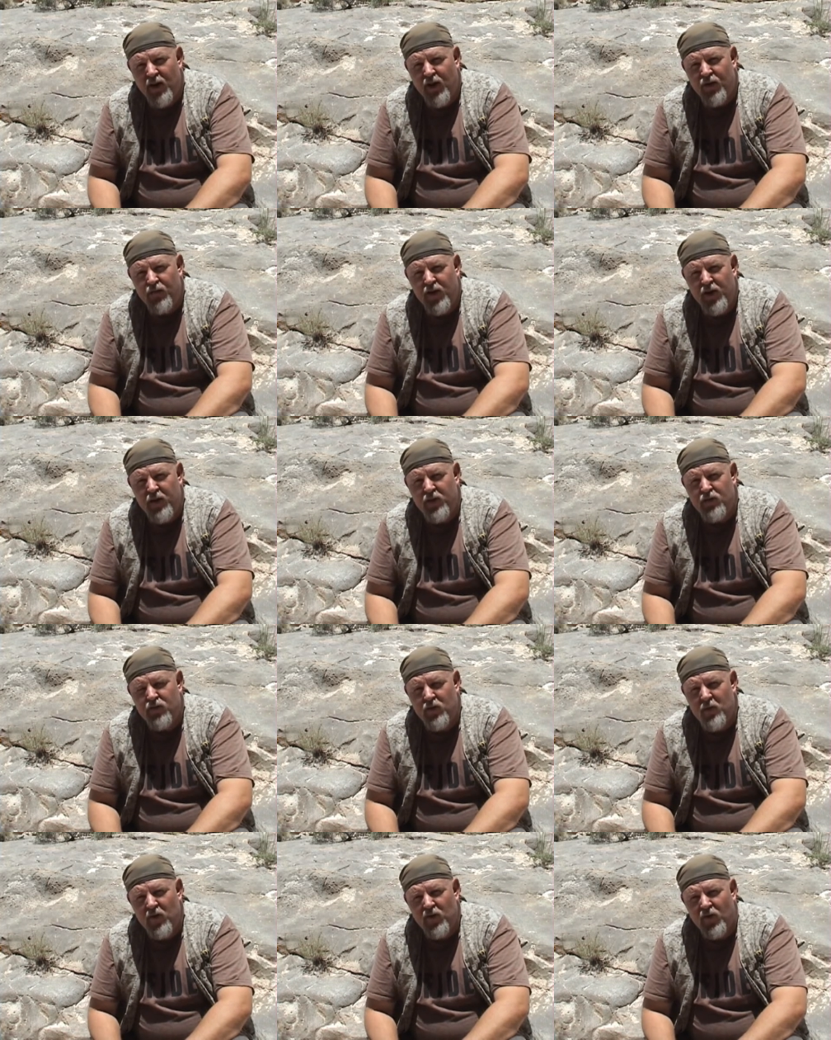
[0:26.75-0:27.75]
a uh, video
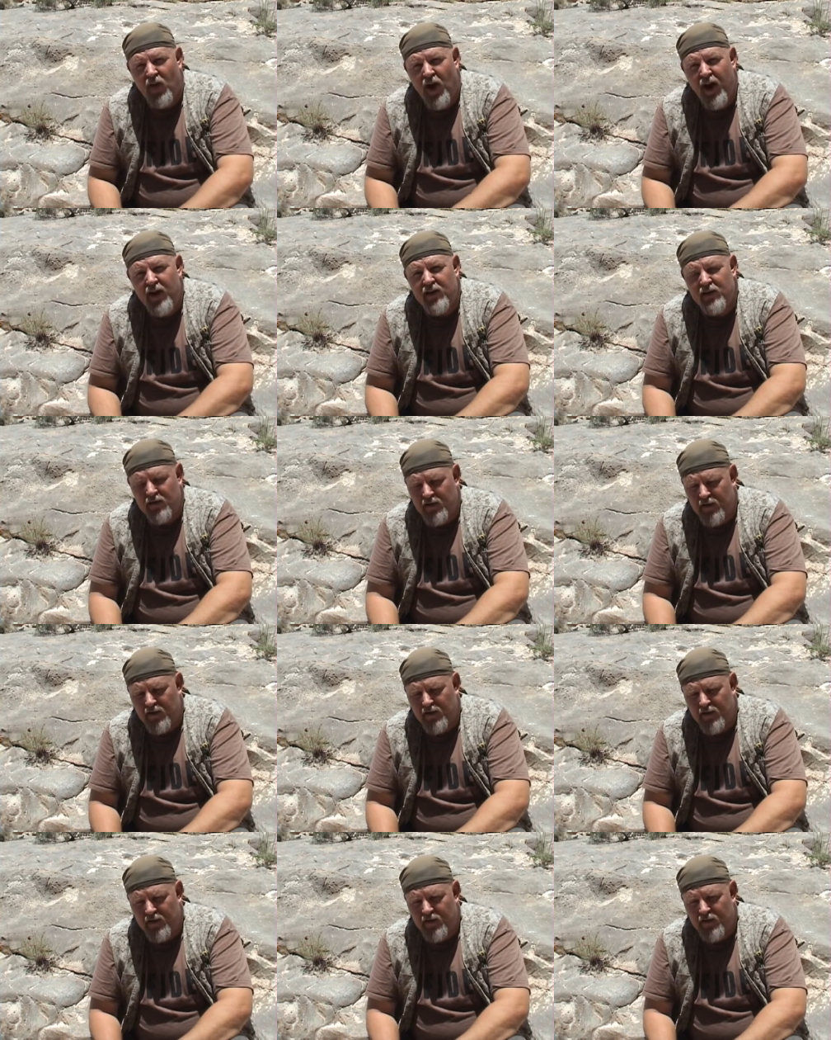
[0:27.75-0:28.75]
to my site and
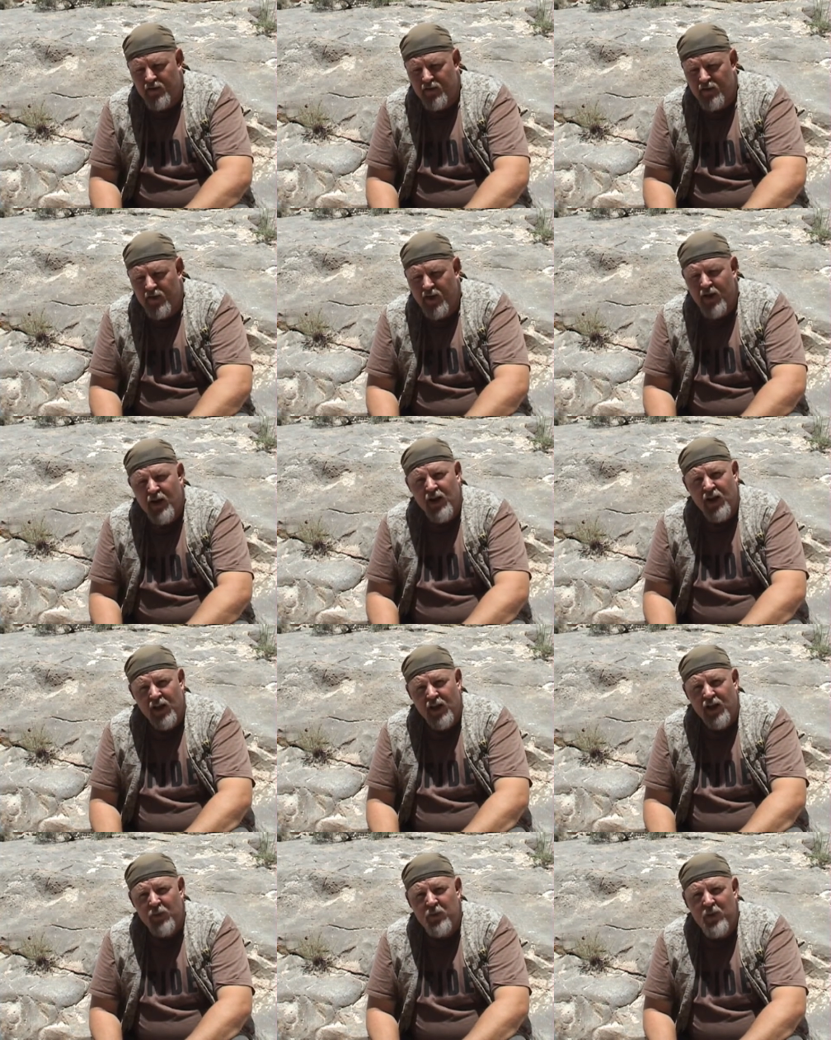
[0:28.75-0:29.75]
uh,
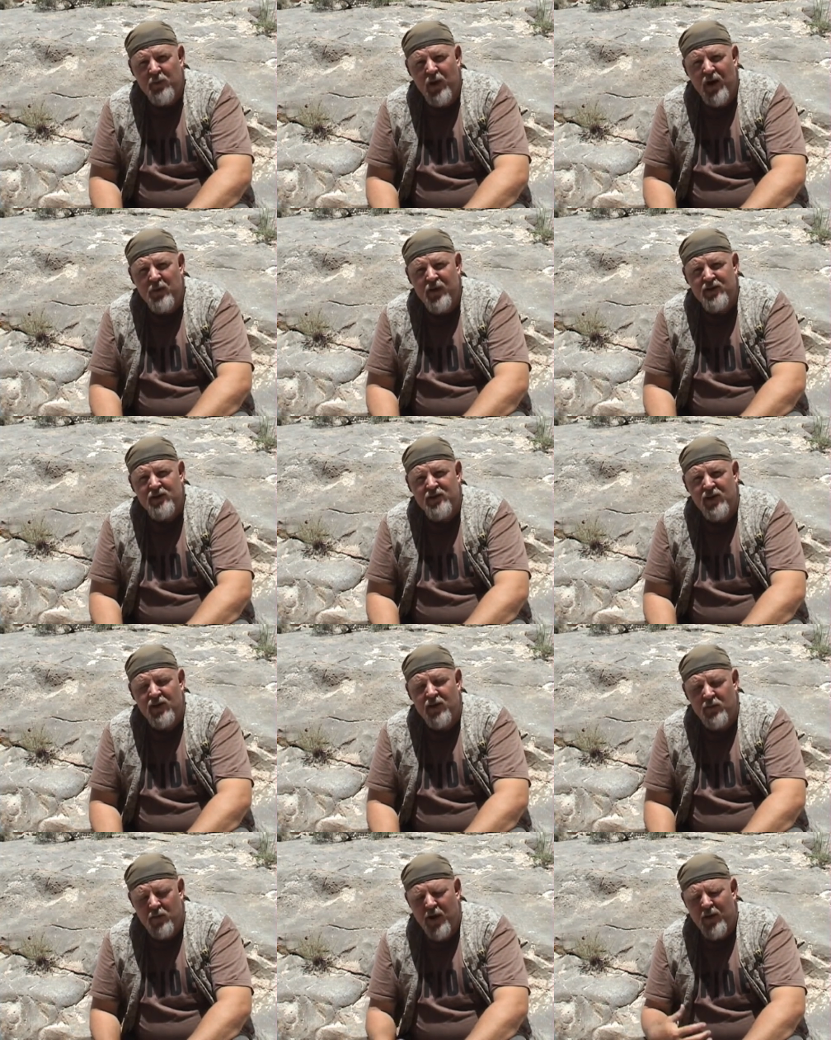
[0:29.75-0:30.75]
a little bit by
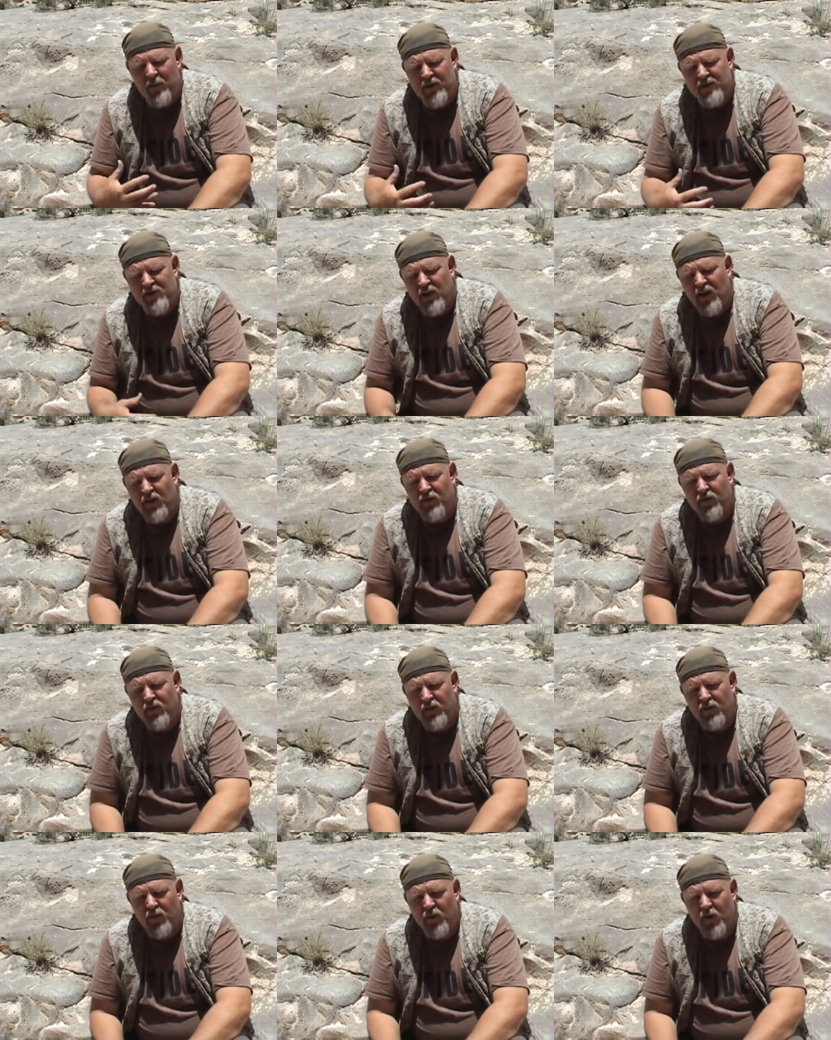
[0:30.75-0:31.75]
myself about myself
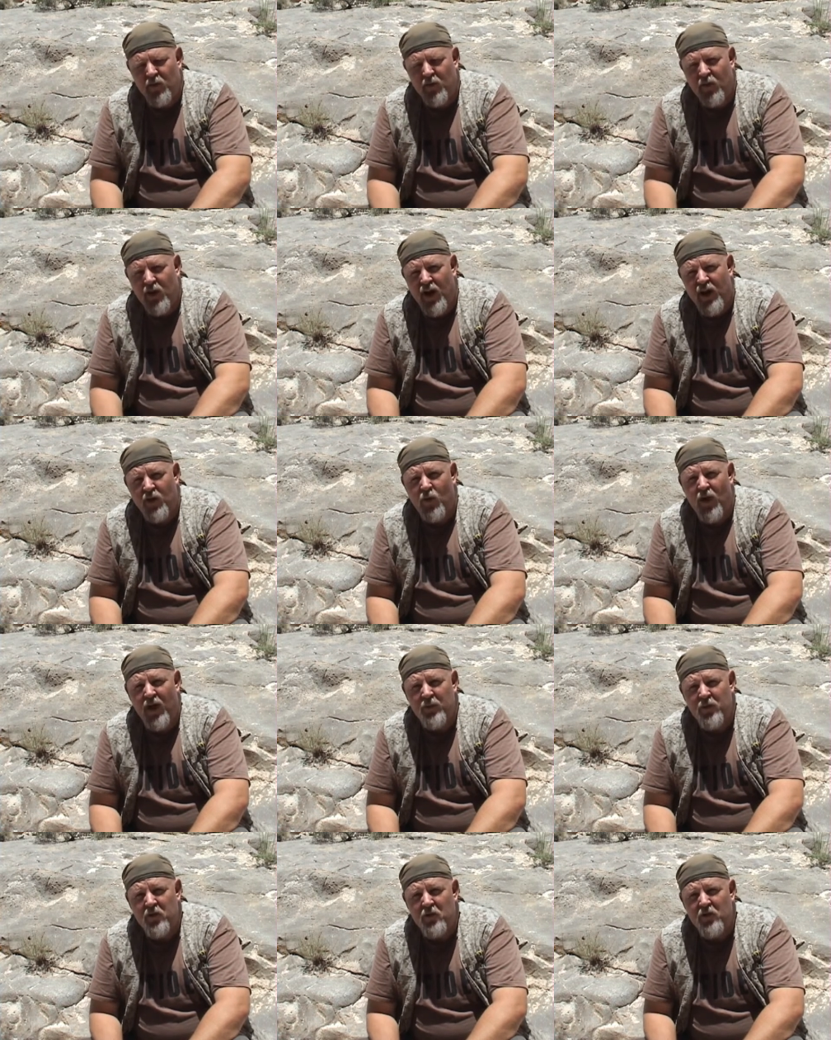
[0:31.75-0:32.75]
and, and kind of why
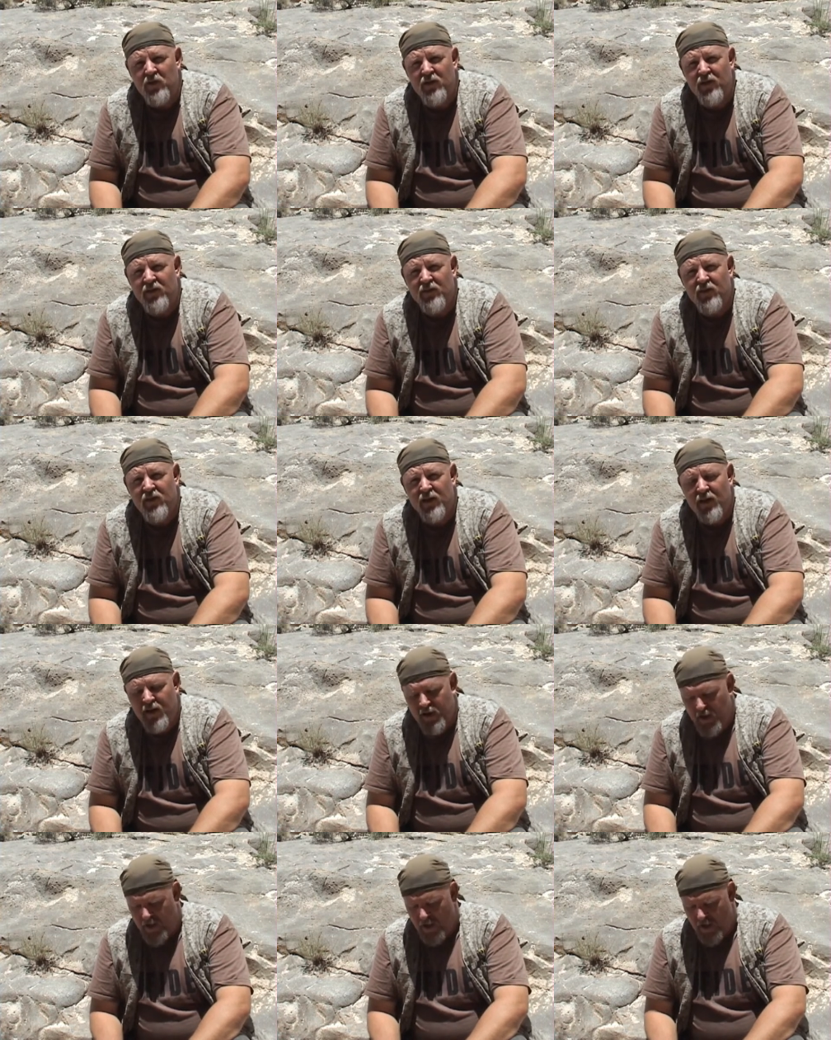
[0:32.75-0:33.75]
I'm doing this.
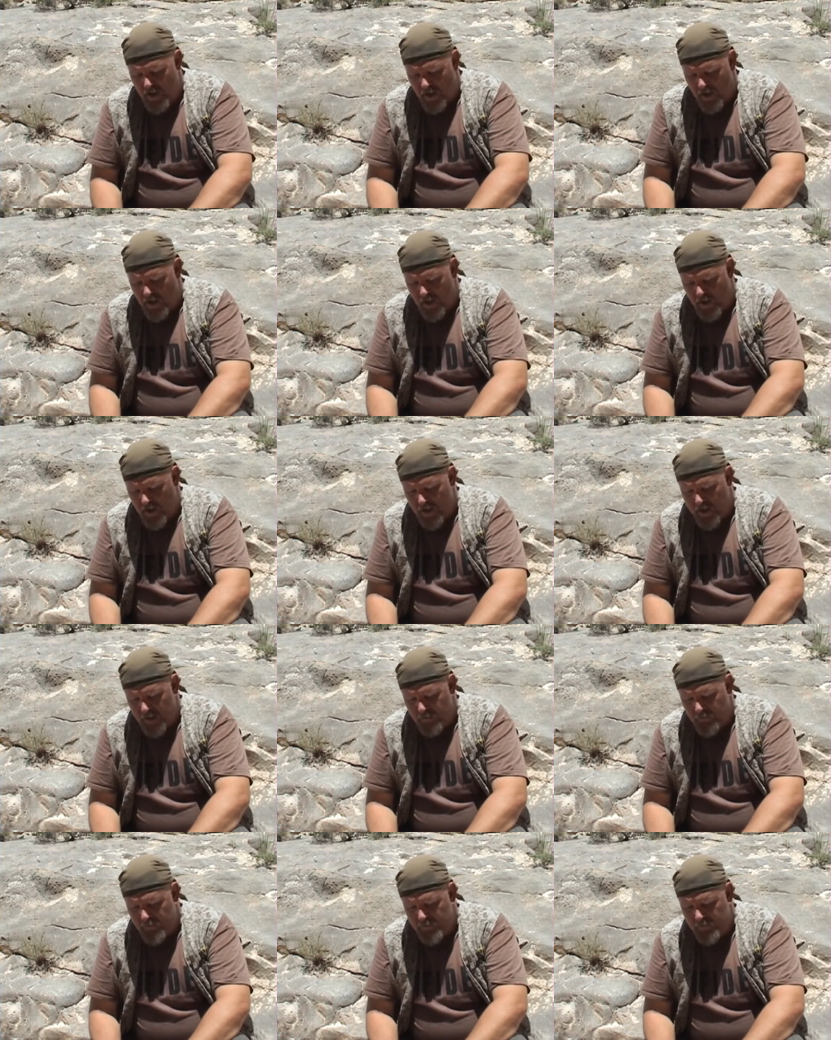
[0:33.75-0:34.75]
Um,